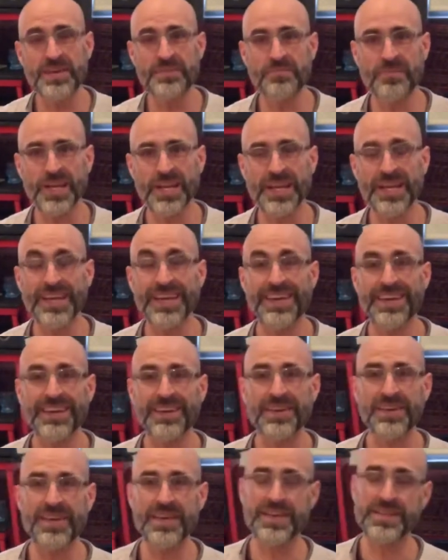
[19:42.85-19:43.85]

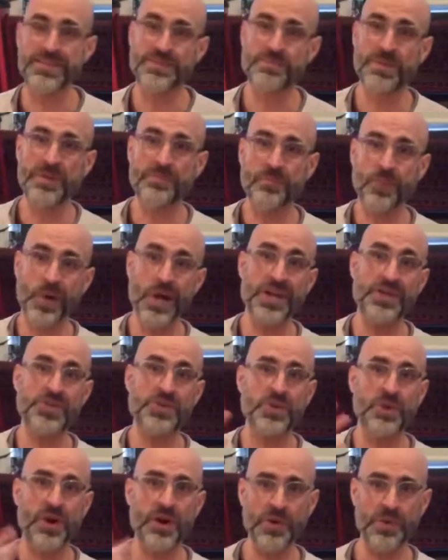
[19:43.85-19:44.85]
Meaning, it's been brought
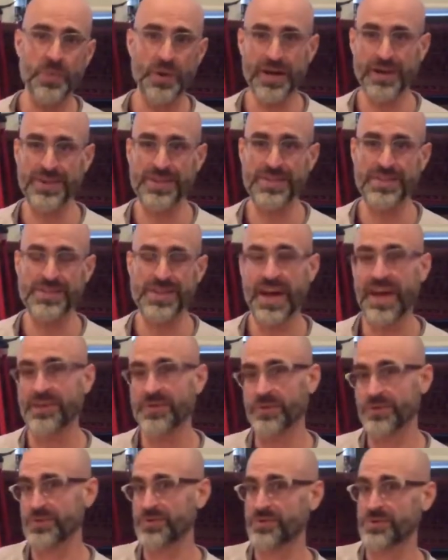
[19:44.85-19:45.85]
to our awareness
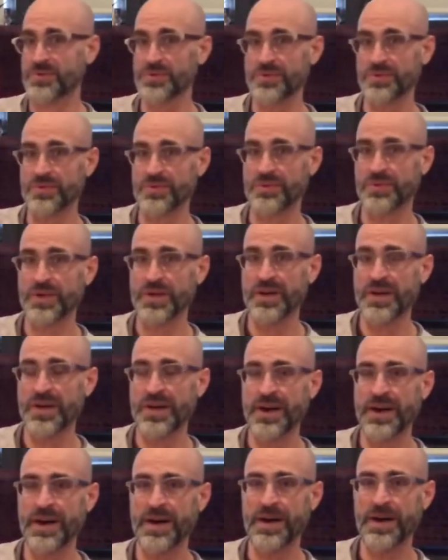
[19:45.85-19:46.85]
either through
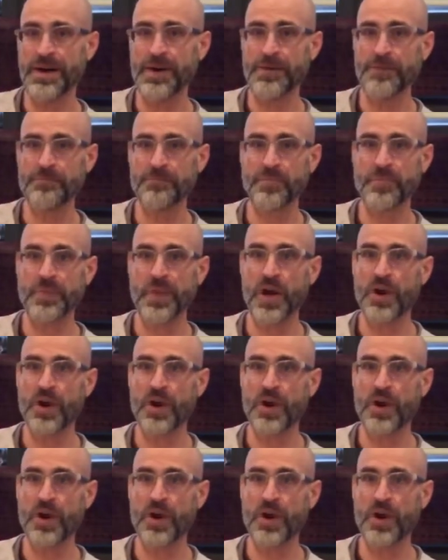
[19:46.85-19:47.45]
um,